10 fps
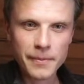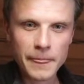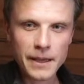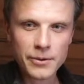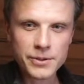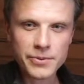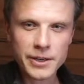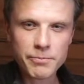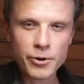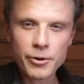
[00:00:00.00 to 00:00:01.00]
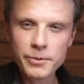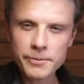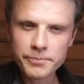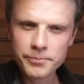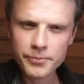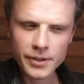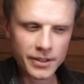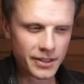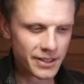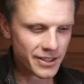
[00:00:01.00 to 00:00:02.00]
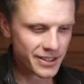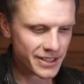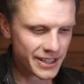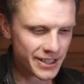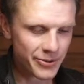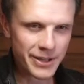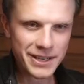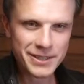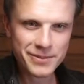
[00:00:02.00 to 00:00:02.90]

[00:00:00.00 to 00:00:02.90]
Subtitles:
It was quite purple, not entirely red,